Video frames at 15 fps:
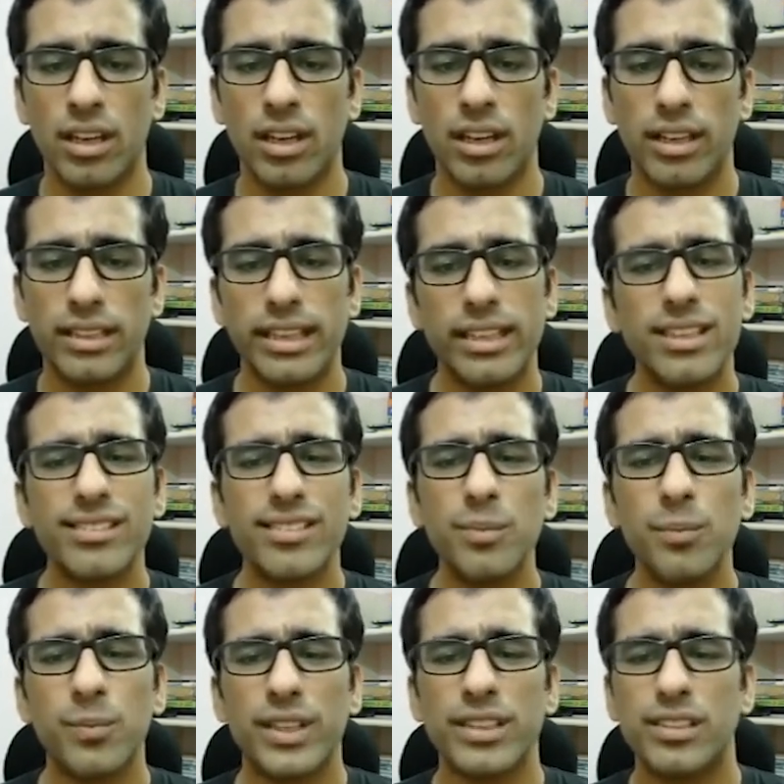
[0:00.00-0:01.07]
There are
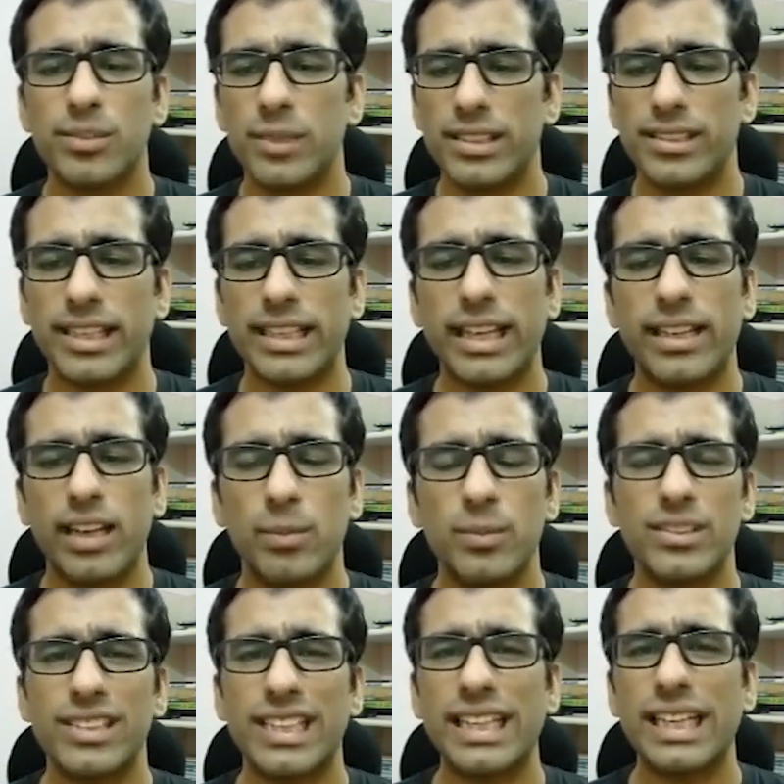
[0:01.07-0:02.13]
some principles that can help
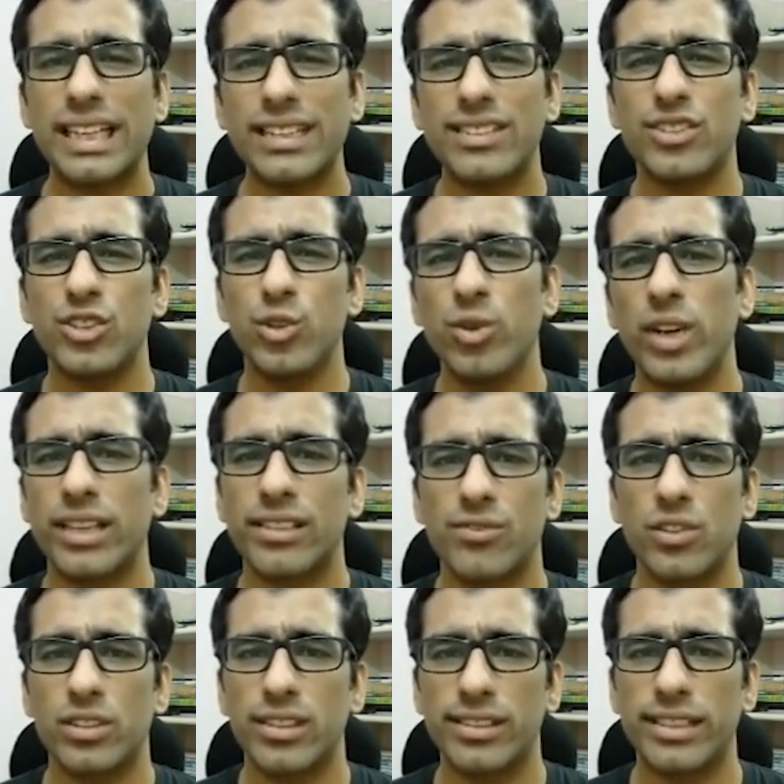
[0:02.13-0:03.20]
us create a nice UX
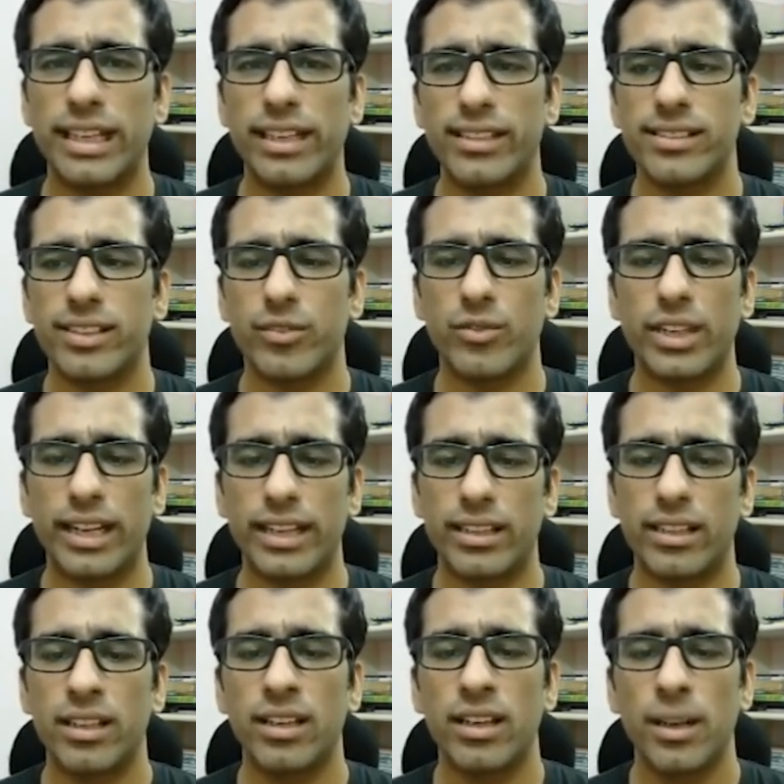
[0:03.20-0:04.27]
for the CLIs that we
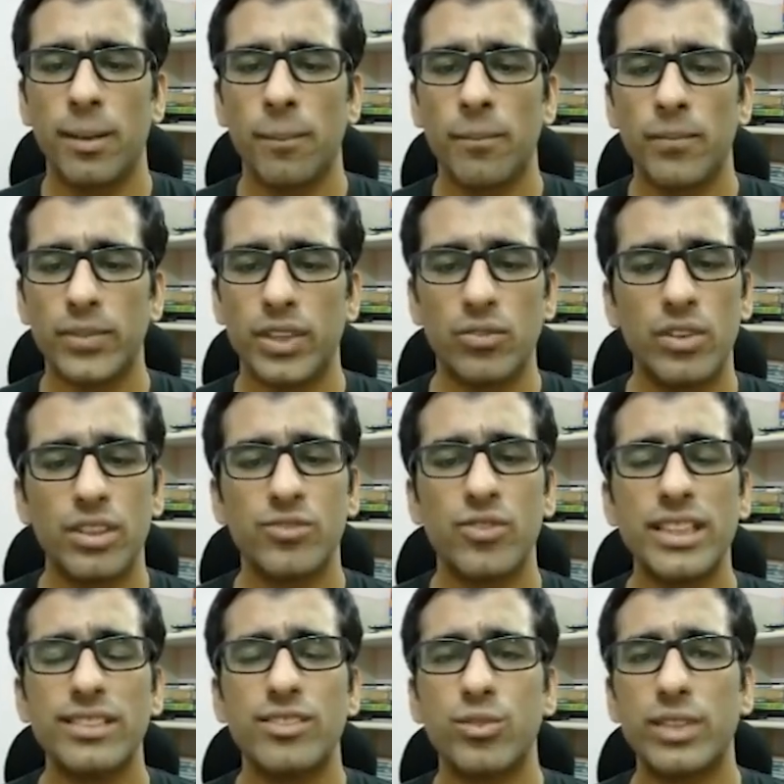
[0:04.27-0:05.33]
write. The first
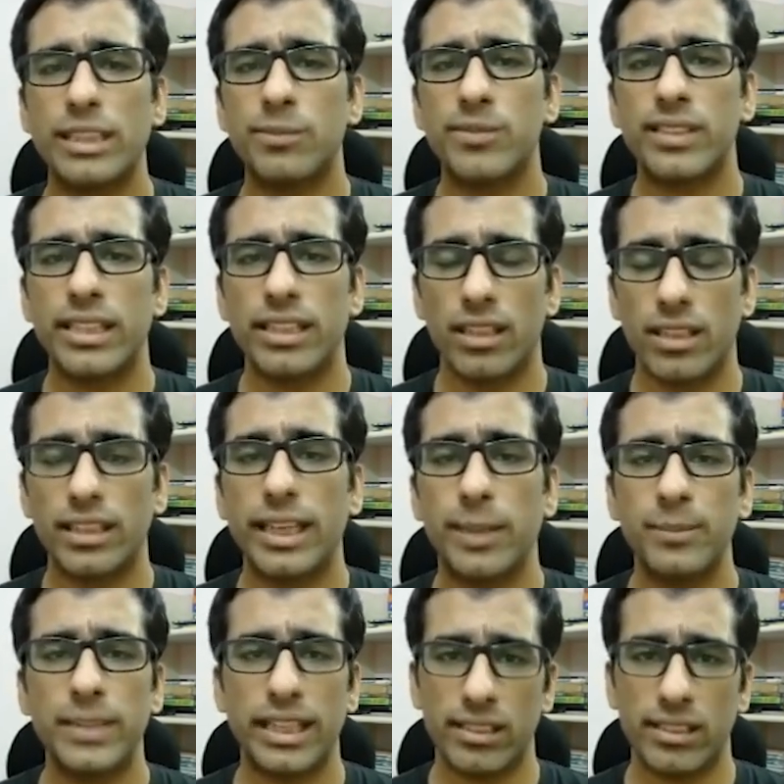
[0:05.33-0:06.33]
one is to keep things